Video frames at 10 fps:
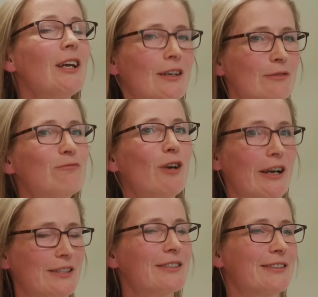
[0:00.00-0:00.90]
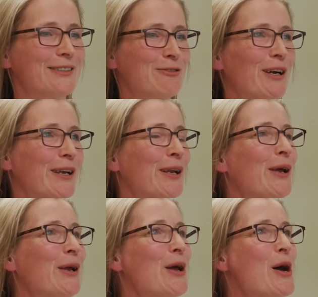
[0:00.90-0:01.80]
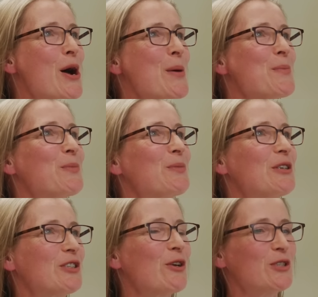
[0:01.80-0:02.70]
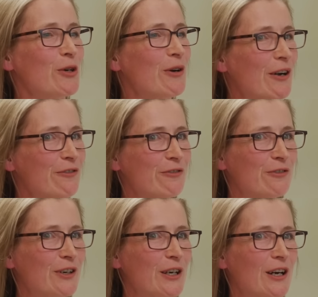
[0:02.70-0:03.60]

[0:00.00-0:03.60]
Yeah. Right. Yeah. Right. Um, so so I've.